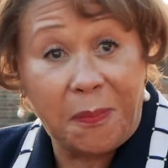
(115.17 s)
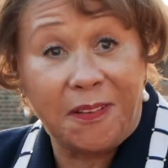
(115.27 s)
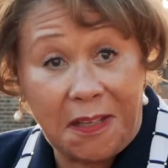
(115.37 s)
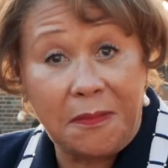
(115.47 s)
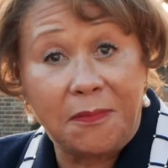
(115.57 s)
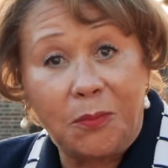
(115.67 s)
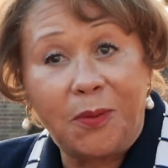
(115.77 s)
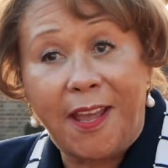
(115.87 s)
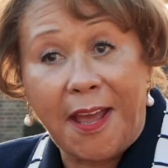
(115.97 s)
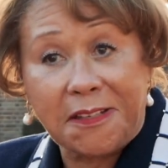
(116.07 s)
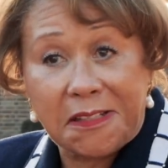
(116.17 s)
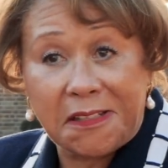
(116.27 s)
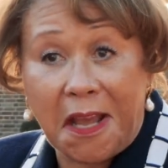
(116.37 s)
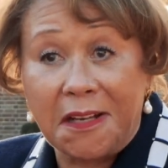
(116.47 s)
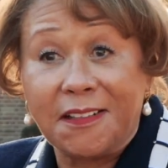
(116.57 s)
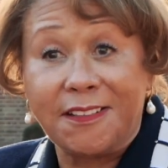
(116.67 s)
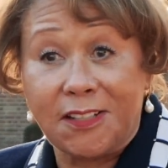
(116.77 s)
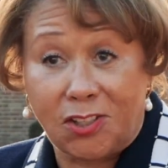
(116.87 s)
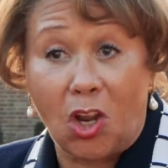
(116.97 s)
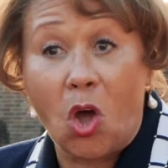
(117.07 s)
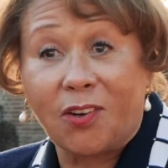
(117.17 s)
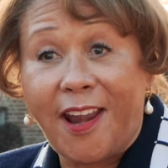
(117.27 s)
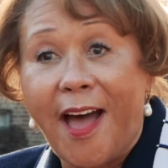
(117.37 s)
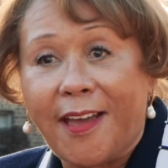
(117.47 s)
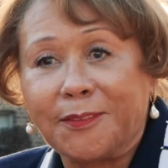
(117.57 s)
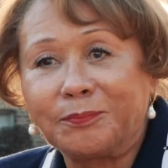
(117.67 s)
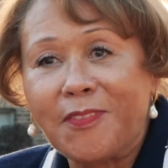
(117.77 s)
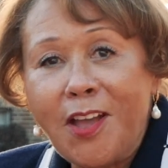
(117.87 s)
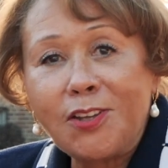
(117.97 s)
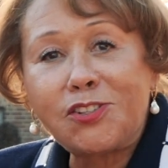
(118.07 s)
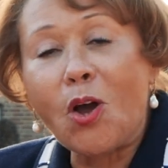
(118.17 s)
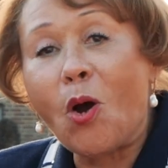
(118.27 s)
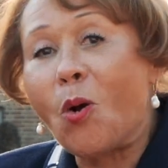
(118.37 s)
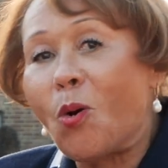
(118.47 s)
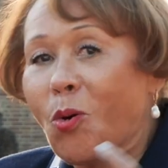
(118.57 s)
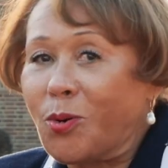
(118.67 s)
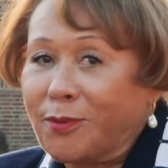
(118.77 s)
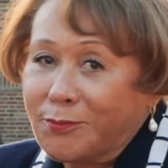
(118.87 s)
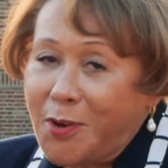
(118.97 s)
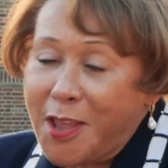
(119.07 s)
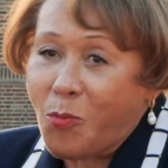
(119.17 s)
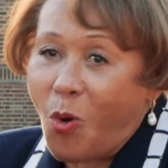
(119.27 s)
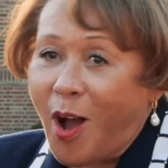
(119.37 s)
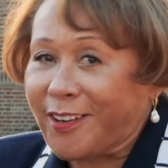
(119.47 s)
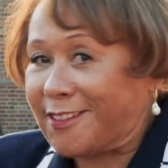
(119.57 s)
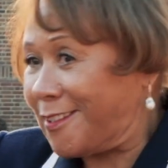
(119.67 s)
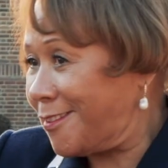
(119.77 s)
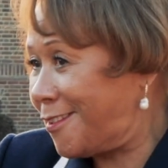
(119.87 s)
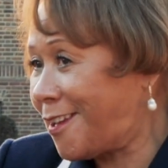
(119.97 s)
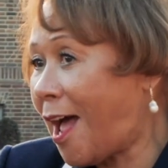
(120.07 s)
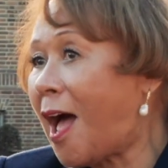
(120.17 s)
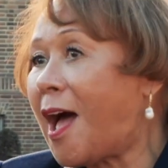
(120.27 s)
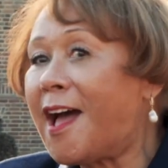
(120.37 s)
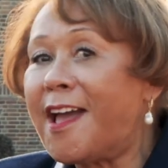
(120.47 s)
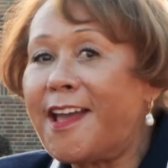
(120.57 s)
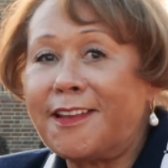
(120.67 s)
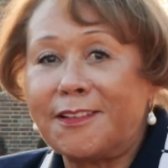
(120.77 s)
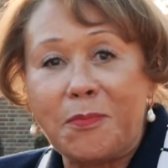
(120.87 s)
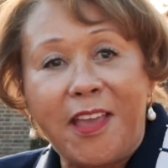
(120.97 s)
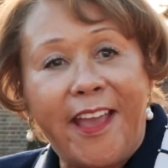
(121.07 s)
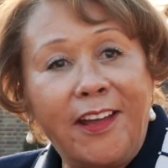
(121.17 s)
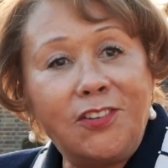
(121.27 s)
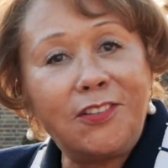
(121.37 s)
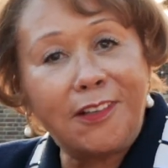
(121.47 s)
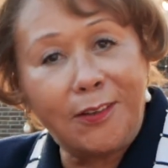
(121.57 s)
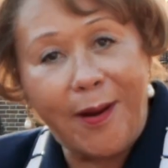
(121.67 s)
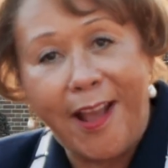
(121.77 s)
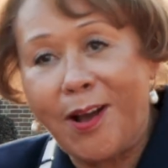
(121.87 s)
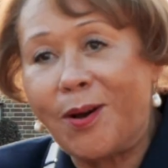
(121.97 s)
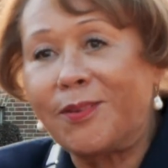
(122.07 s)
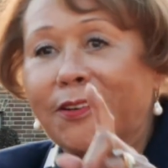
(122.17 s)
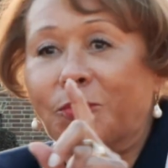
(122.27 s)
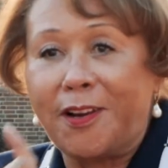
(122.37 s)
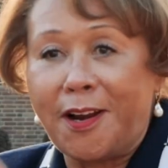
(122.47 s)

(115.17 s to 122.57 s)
to believe that we had to stand in this long line. So we walked inside and meandered around and